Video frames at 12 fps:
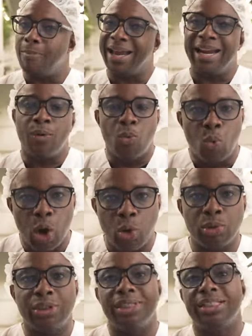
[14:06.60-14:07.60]
but it
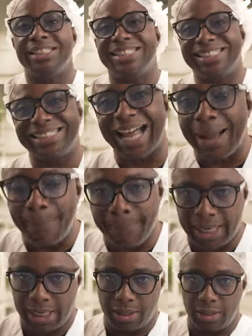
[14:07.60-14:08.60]
won't stop
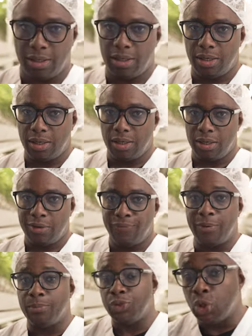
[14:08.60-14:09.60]
me
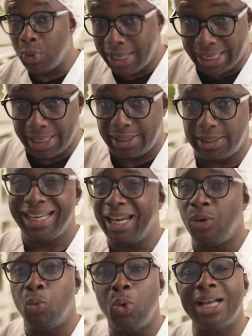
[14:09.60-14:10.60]
from doing it.
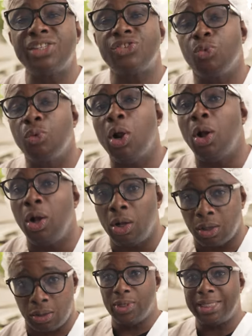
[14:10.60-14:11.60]
And what's
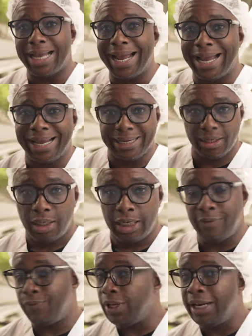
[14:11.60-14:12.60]
wrong with that?
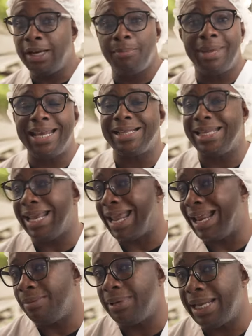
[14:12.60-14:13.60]
If you didn't make the
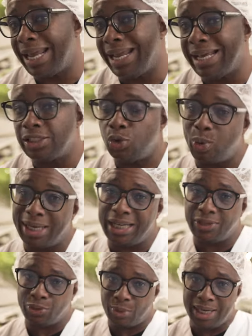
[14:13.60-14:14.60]
NBA at
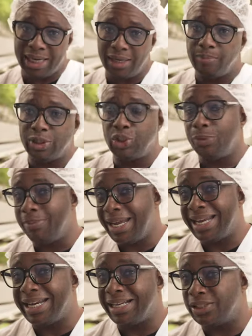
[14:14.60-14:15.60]
23, but you
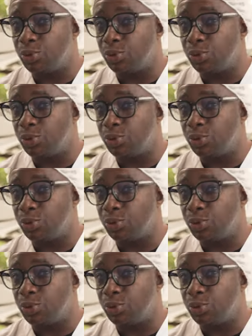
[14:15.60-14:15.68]
made it at